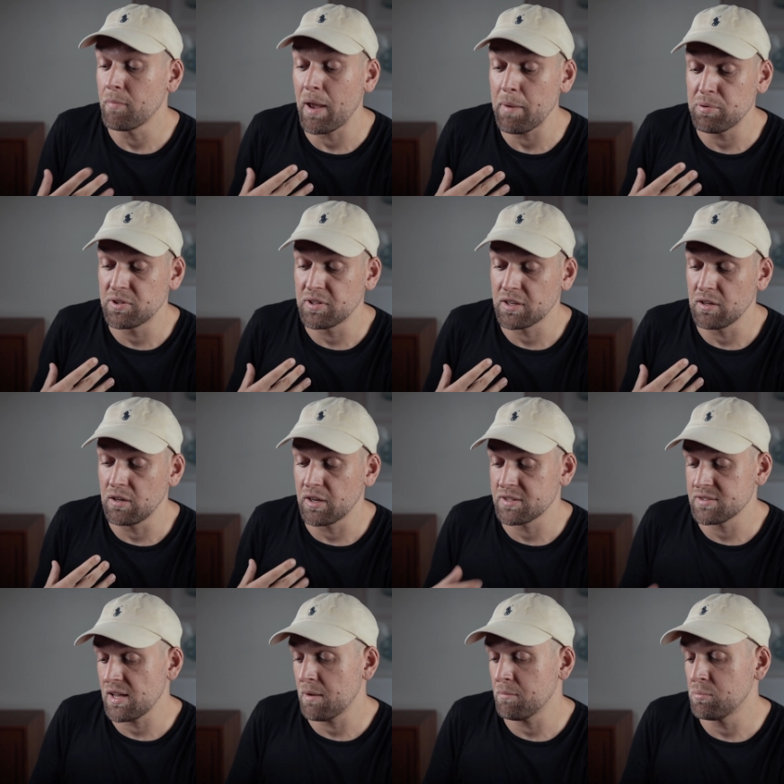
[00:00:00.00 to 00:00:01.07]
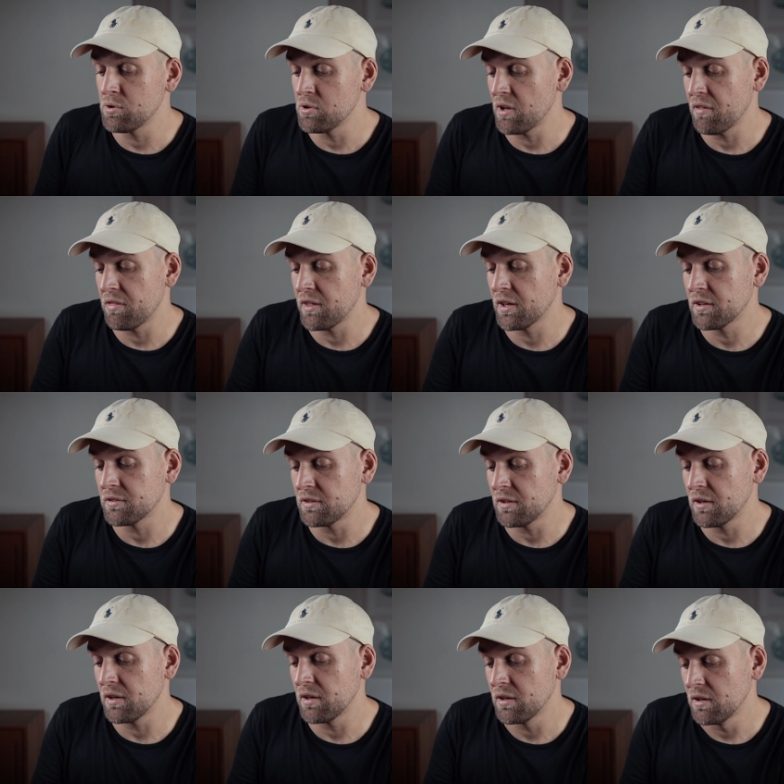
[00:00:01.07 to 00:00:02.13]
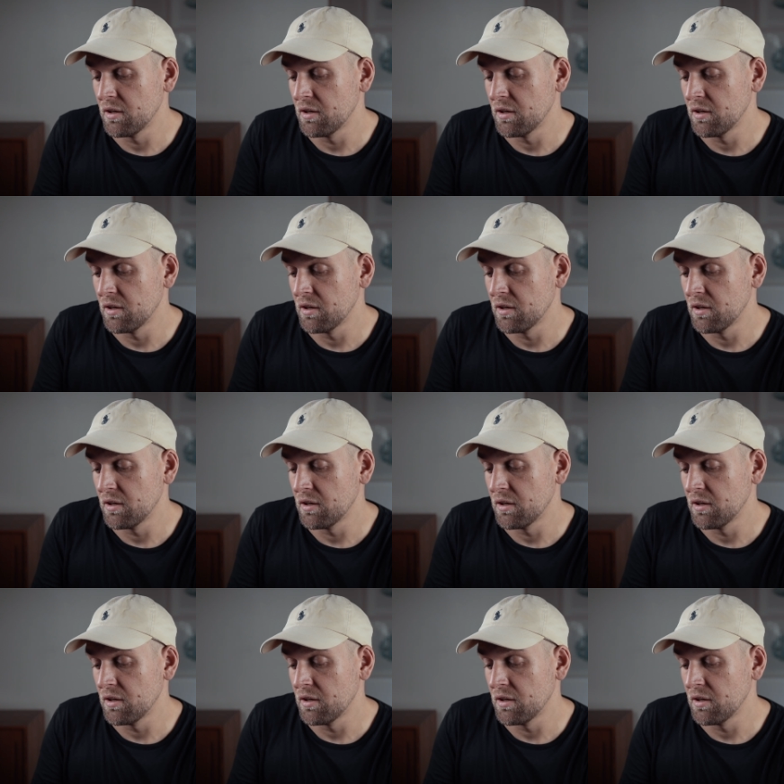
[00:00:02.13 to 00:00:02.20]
my particular example, I think the